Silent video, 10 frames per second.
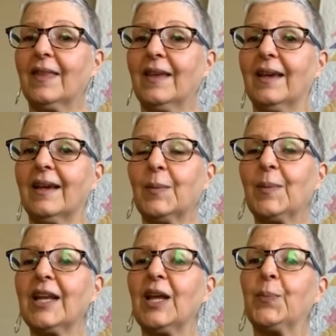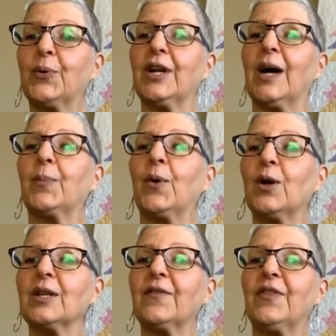The committee put up
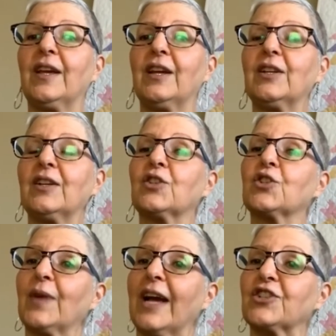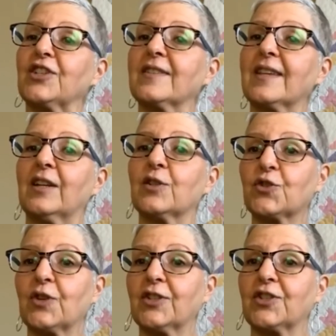all of the directions and
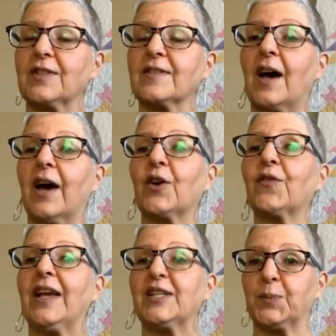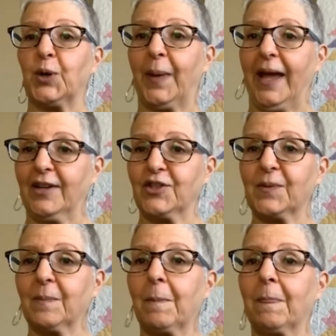instructions on our Facebook
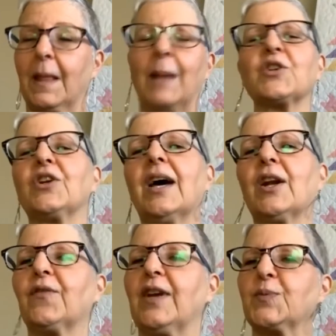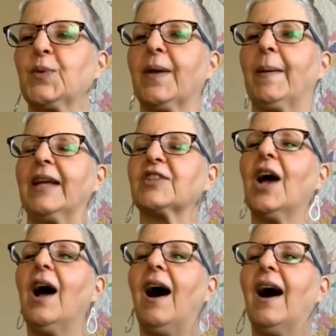page. I'm sorry, not our Facebook
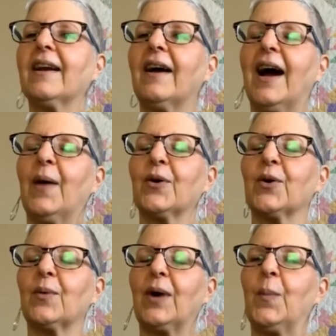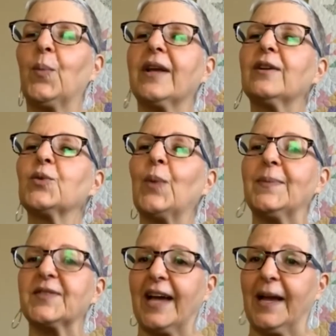page, on our um, guild
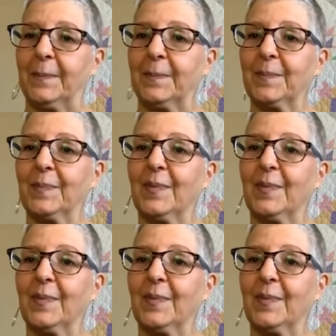website.